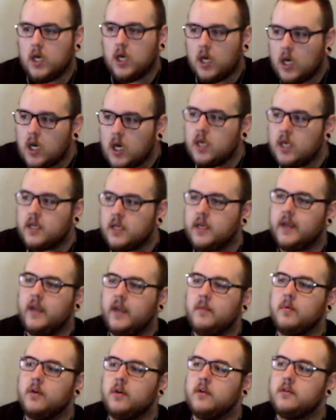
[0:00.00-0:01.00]
on
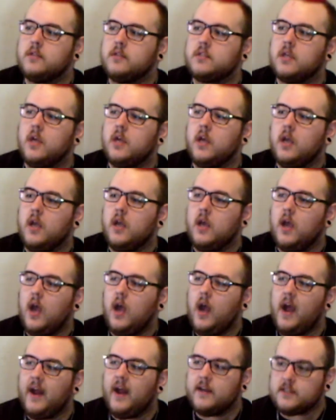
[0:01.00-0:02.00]
gamers
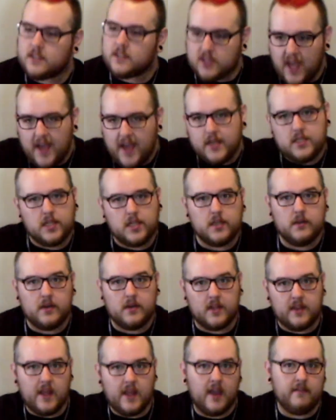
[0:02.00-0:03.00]
as that dude
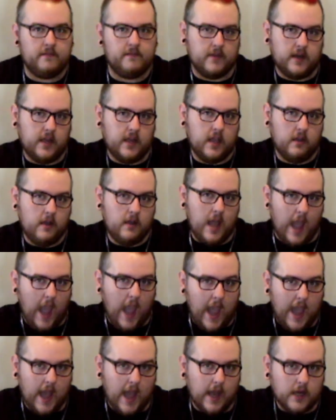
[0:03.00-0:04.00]
in that video
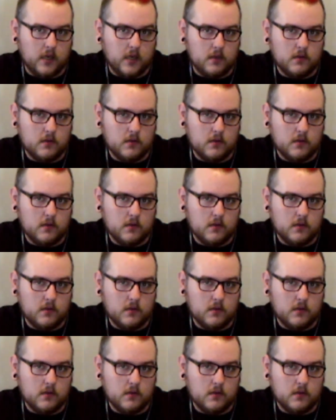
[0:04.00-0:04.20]
had?